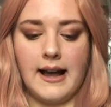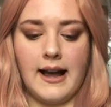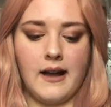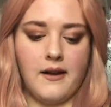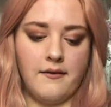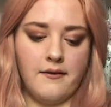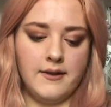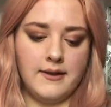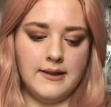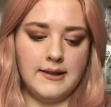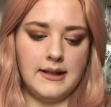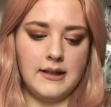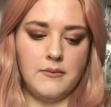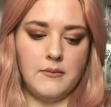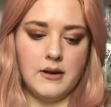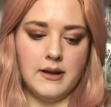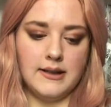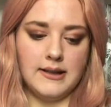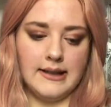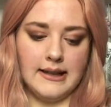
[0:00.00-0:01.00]
ever see
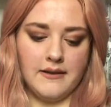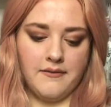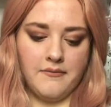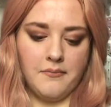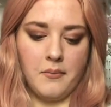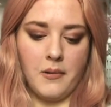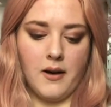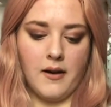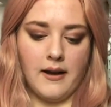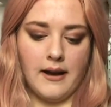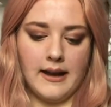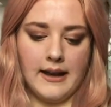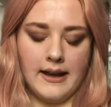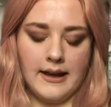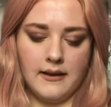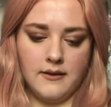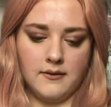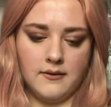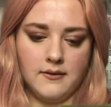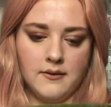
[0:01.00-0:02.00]
myself buying.